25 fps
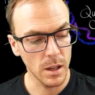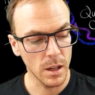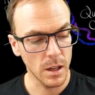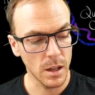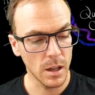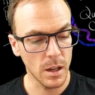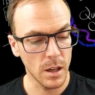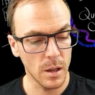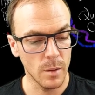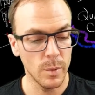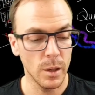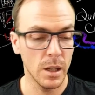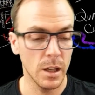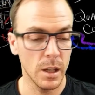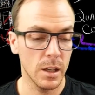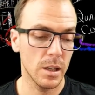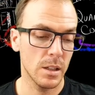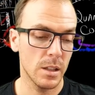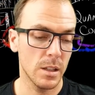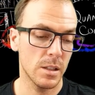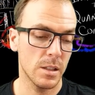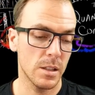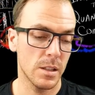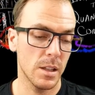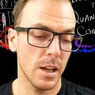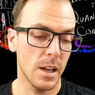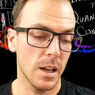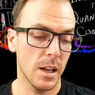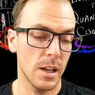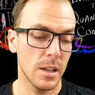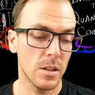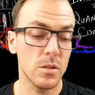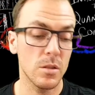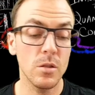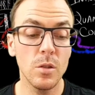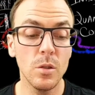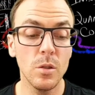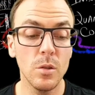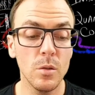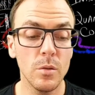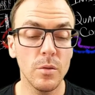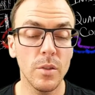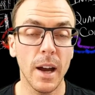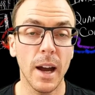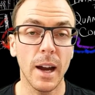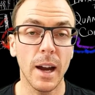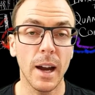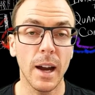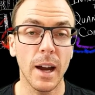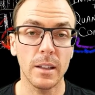because it has two
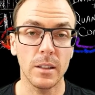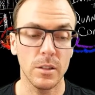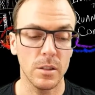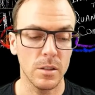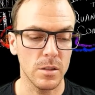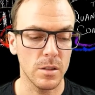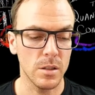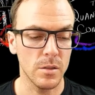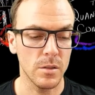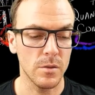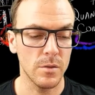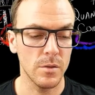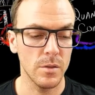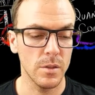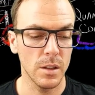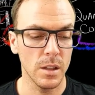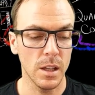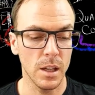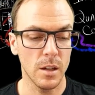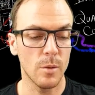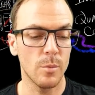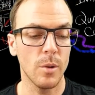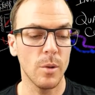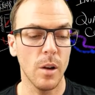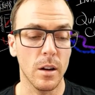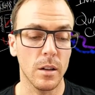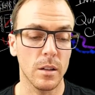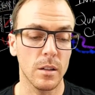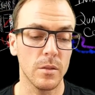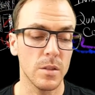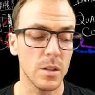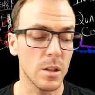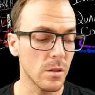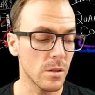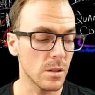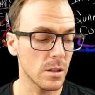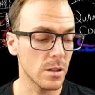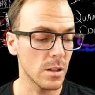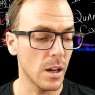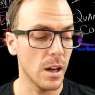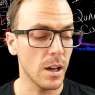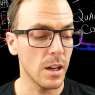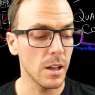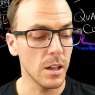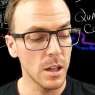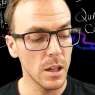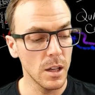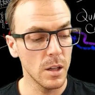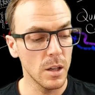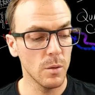factors of the inner product of 0 and psi,
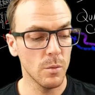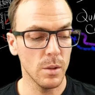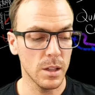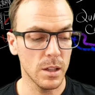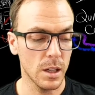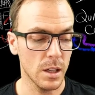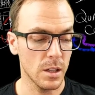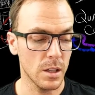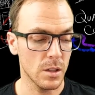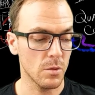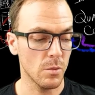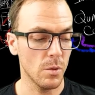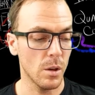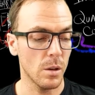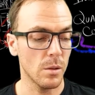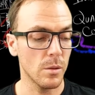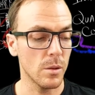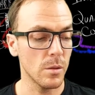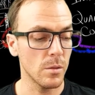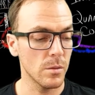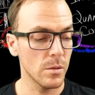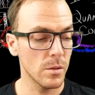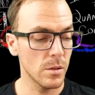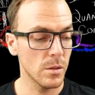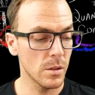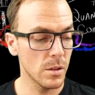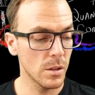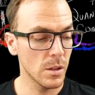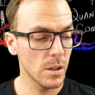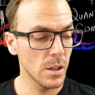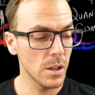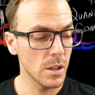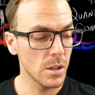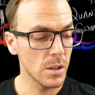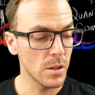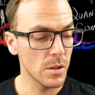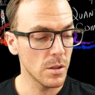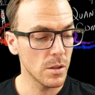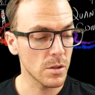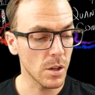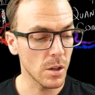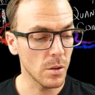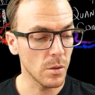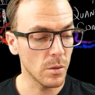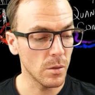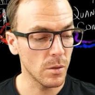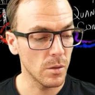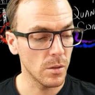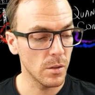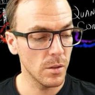we take a square root.
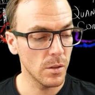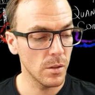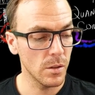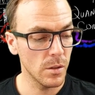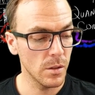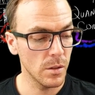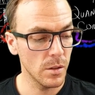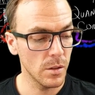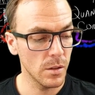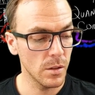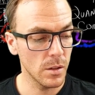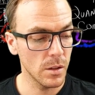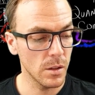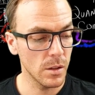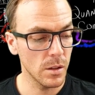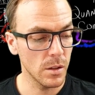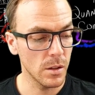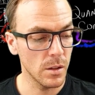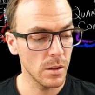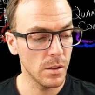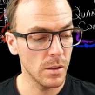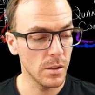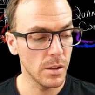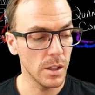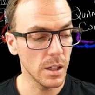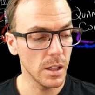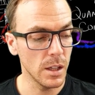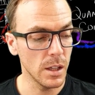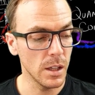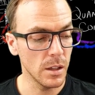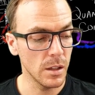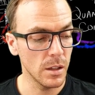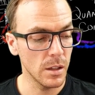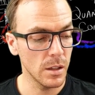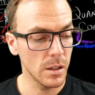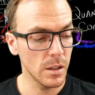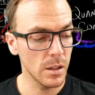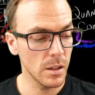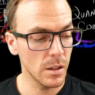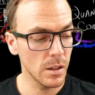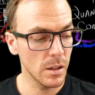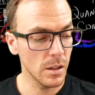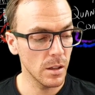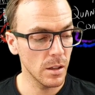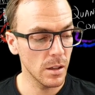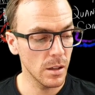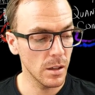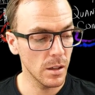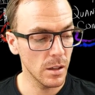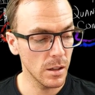So the
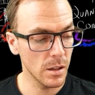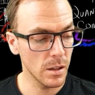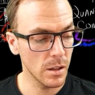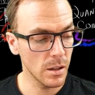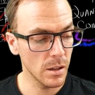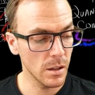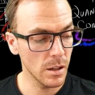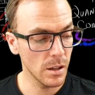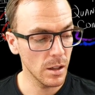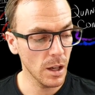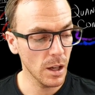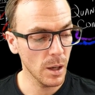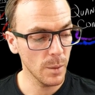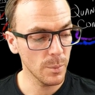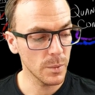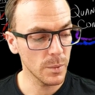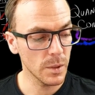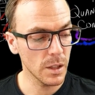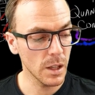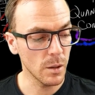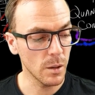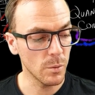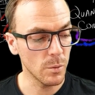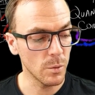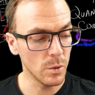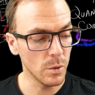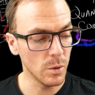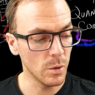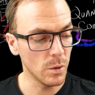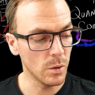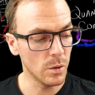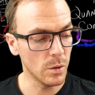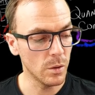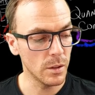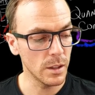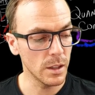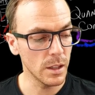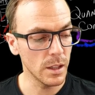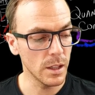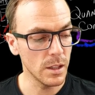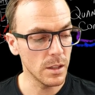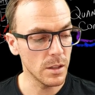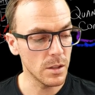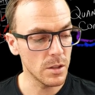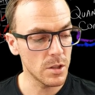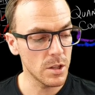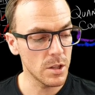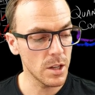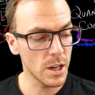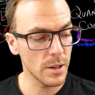update rule
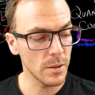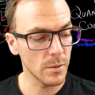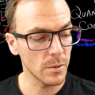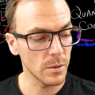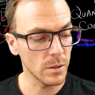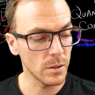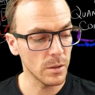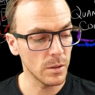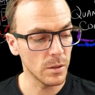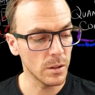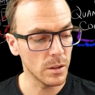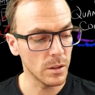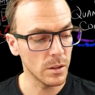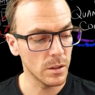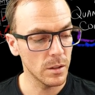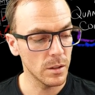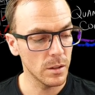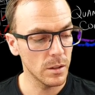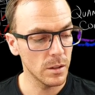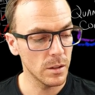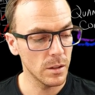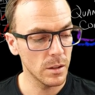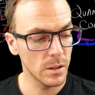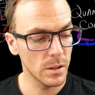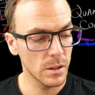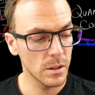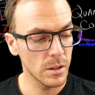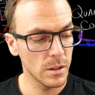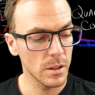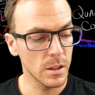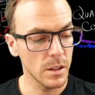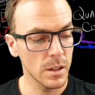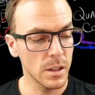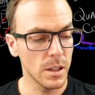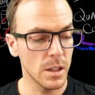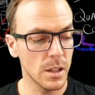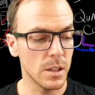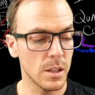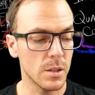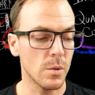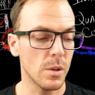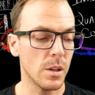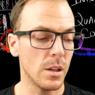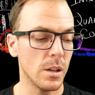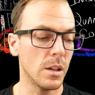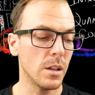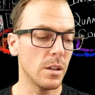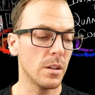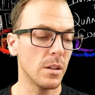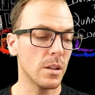in general is written
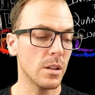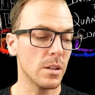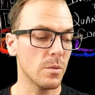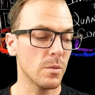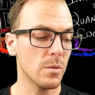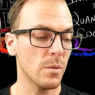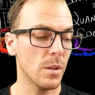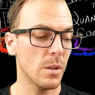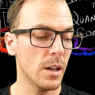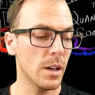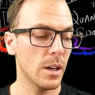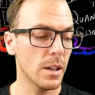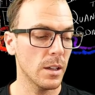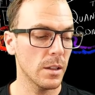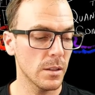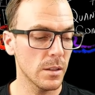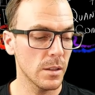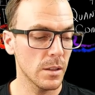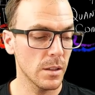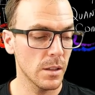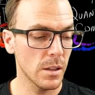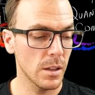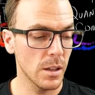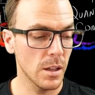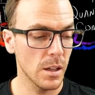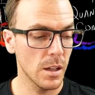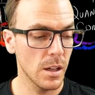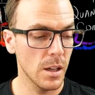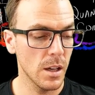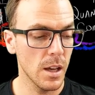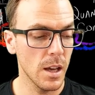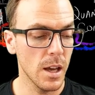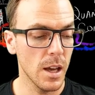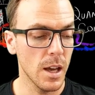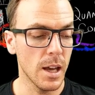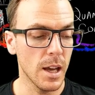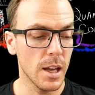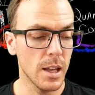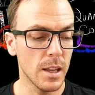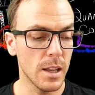in this way, and this